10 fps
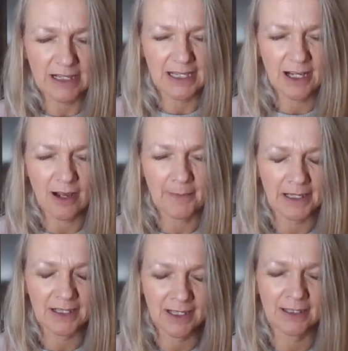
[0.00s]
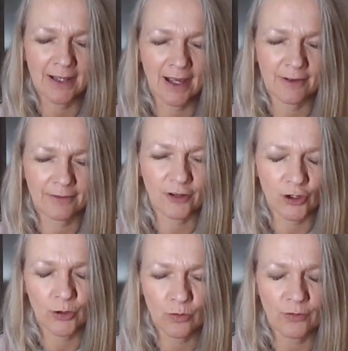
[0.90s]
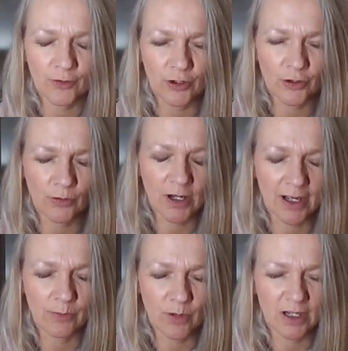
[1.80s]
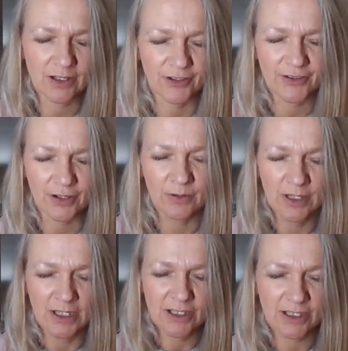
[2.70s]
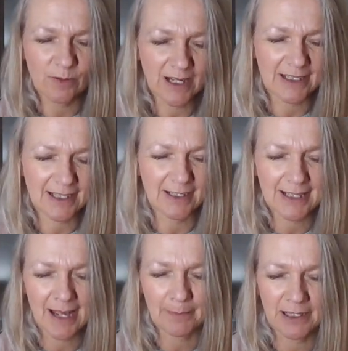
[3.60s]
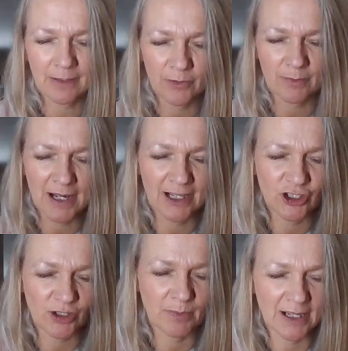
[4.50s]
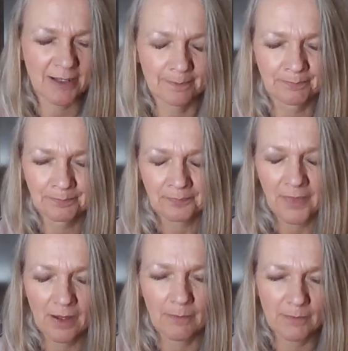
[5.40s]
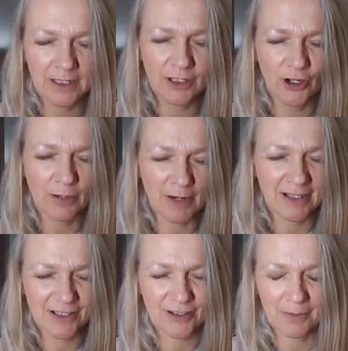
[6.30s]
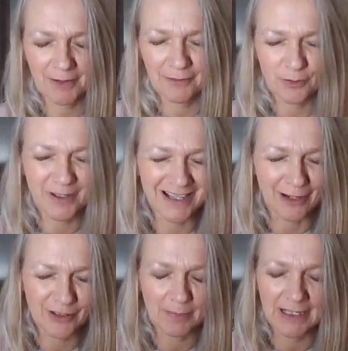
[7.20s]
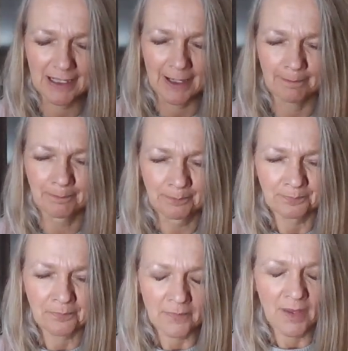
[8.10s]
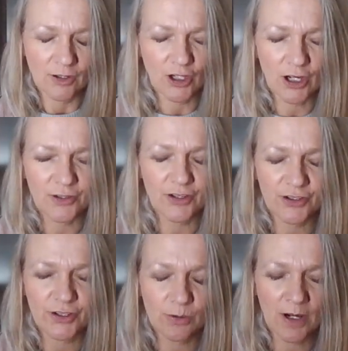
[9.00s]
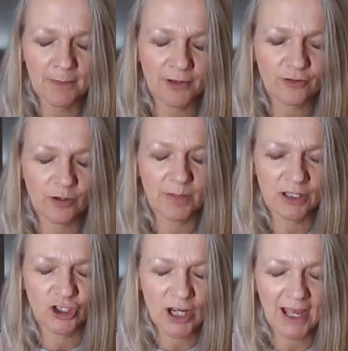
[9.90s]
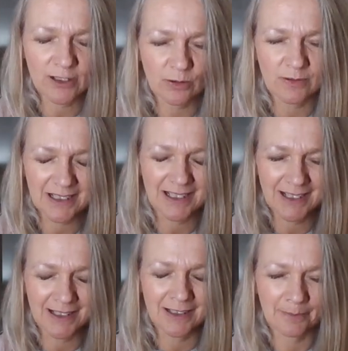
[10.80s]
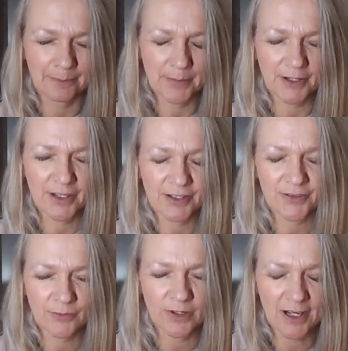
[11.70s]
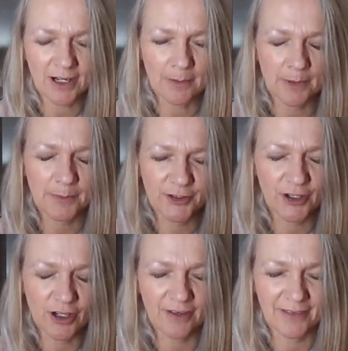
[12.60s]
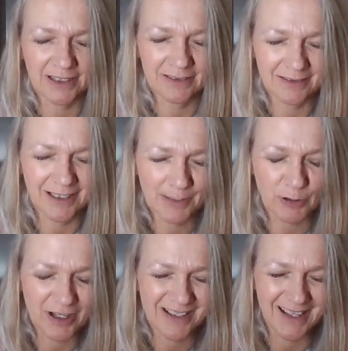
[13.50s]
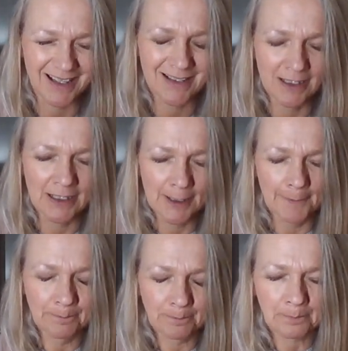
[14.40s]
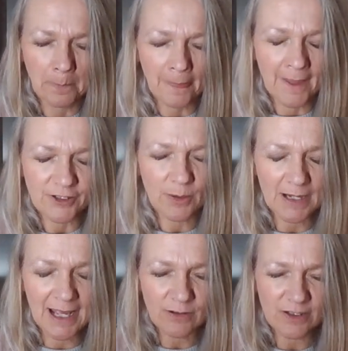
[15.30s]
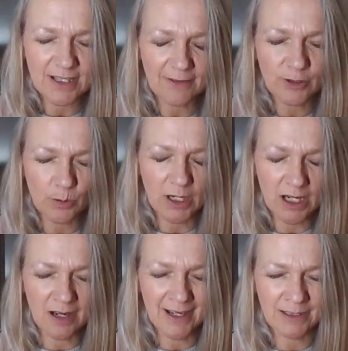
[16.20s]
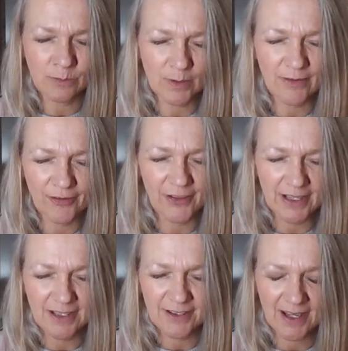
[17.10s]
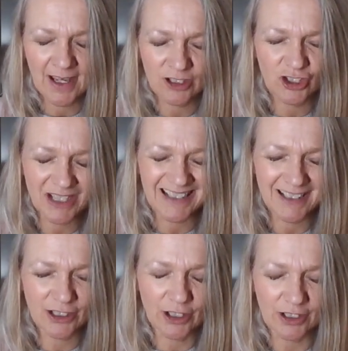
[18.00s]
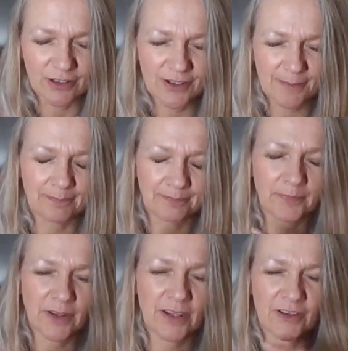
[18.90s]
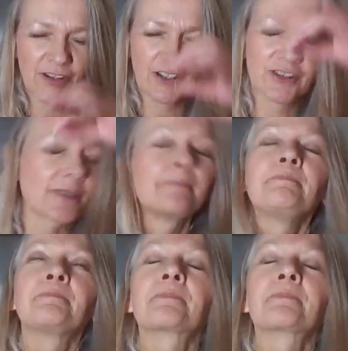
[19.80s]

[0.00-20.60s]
really coming in now for an awful lot of light workers. So still keep tapping in with my energy. My ego mind is coming forward now speaking. The codes are still coming through, being channeled in, but it's like I'm observing this process. So allow yourself to align with these energetic codes within the system